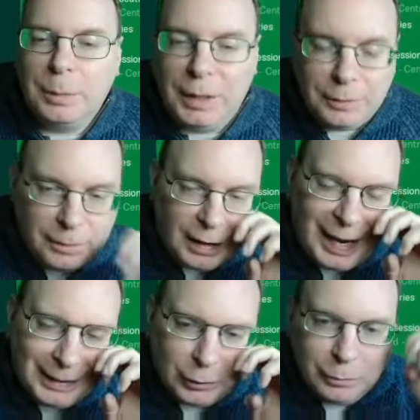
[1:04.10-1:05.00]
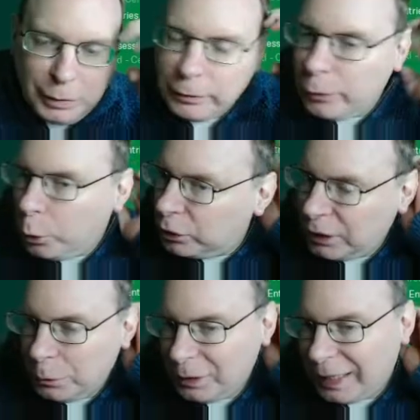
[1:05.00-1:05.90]
of add-on, but of course, it
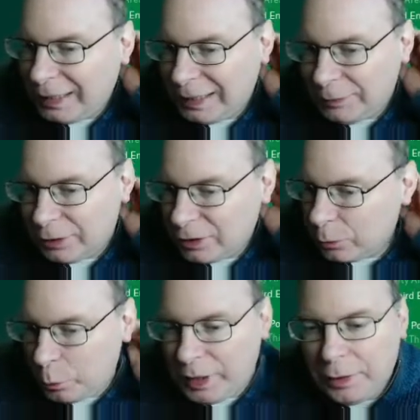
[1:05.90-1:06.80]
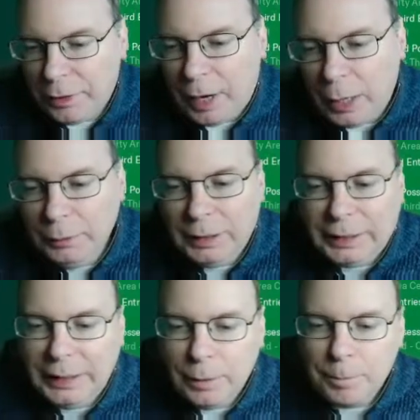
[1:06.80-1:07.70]
would then leave us with
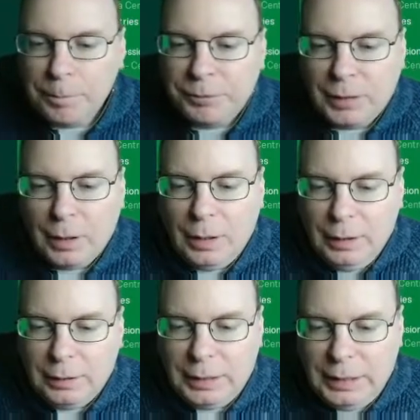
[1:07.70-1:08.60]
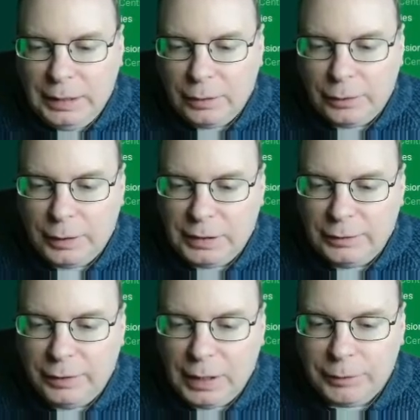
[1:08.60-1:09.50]
only the
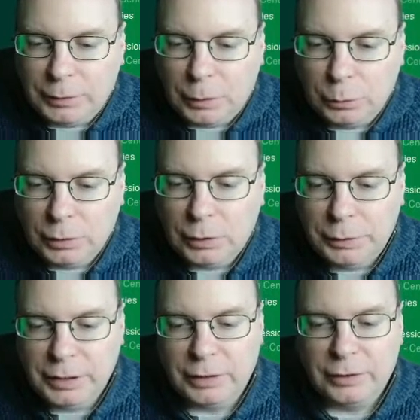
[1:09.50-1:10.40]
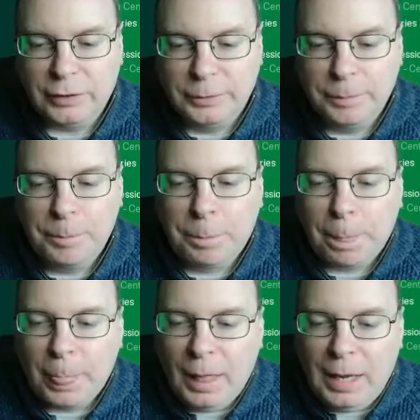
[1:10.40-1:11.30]
35-year-old Christensen
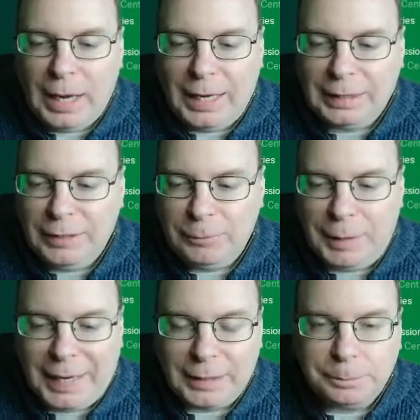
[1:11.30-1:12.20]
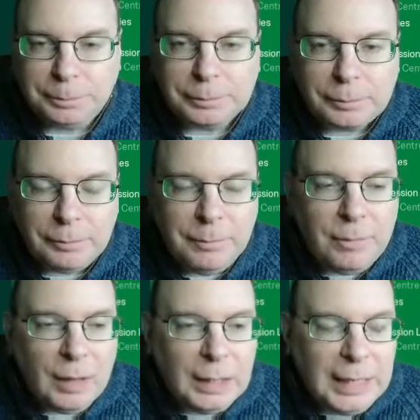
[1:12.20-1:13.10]
at left back.
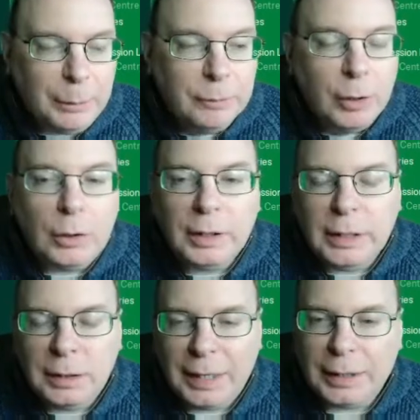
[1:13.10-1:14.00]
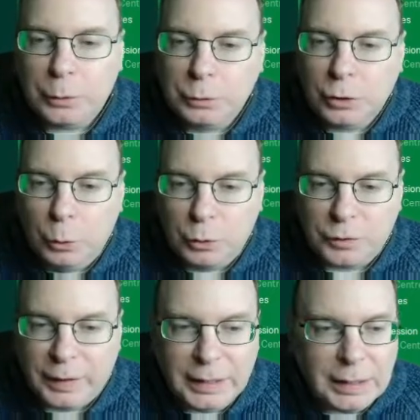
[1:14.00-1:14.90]
Now we've got a young lad called
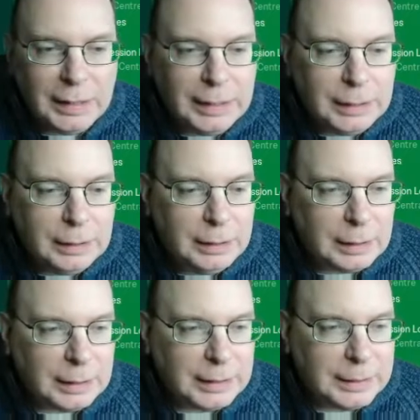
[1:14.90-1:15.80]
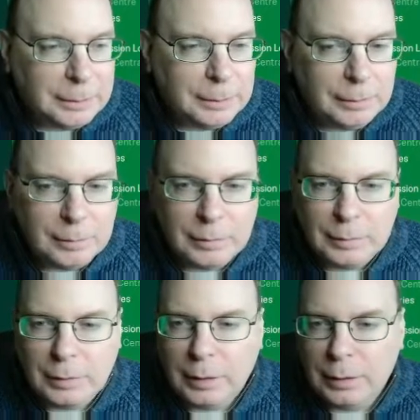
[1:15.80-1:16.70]
Torsvik in um,
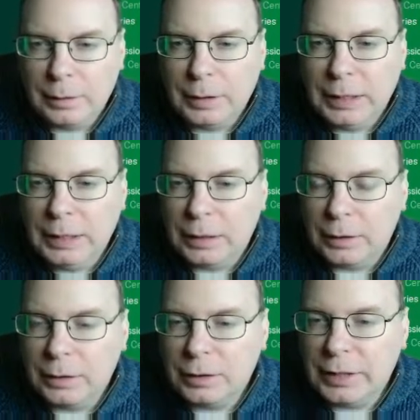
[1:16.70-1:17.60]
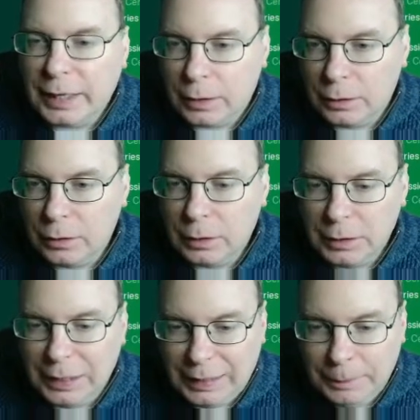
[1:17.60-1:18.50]
the second
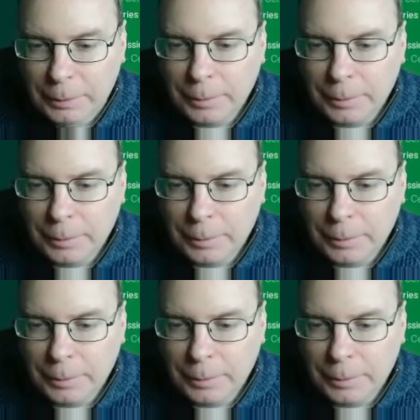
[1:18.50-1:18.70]
team.